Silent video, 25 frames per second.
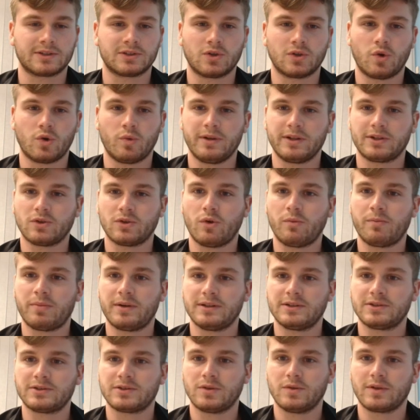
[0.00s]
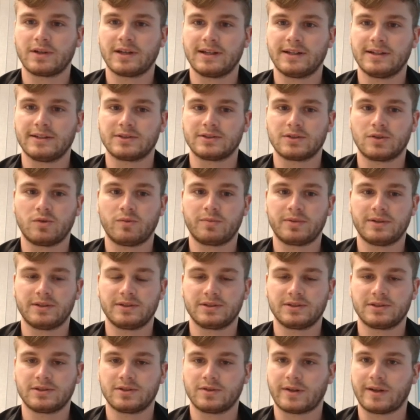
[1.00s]
hope this opens. Okay, this
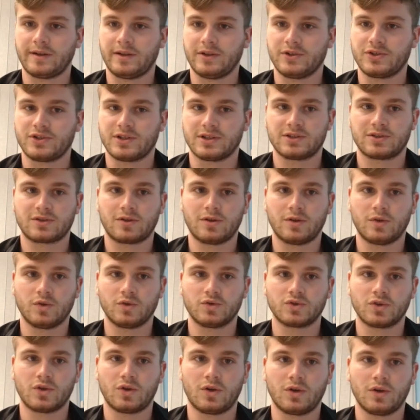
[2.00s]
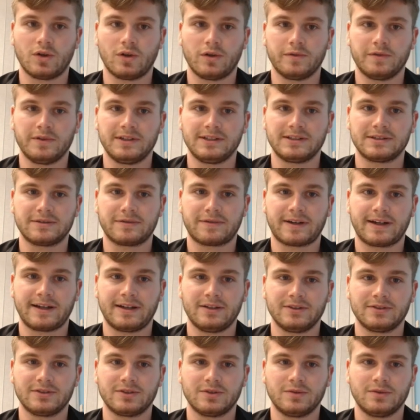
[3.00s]
opens. So I'll just close all of these
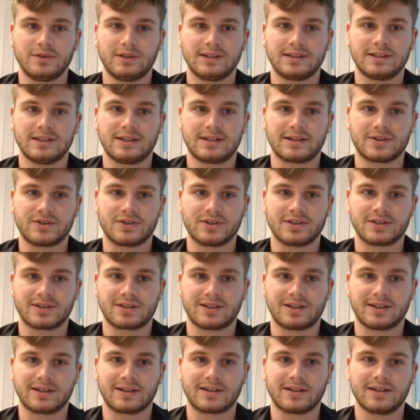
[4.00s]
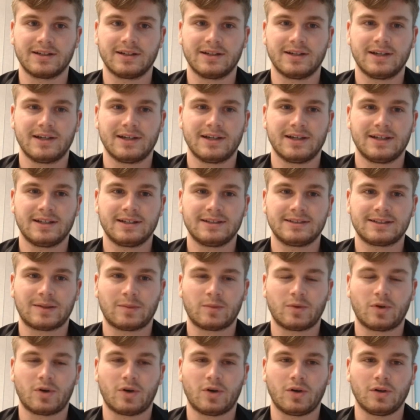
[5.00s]
files. So these are just like
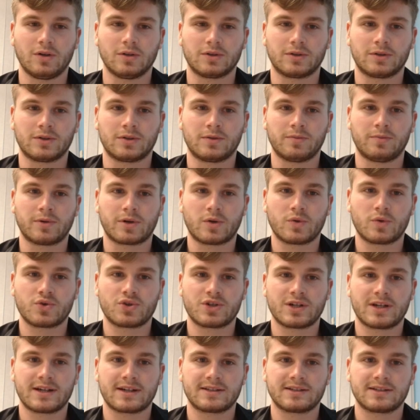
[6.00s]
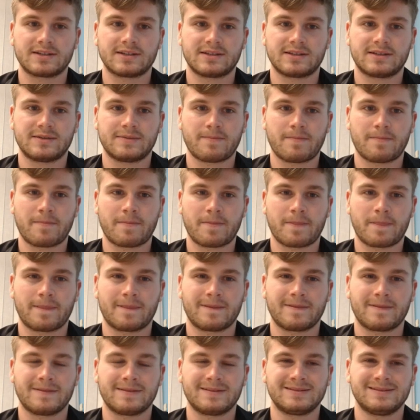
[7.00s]
some old projects
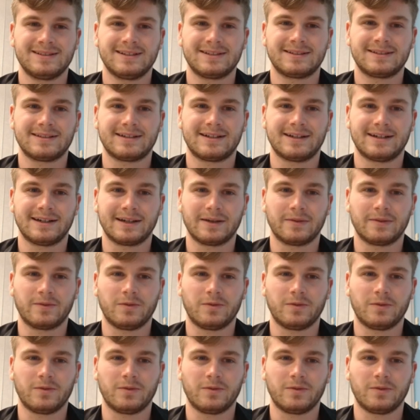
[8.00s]
that I am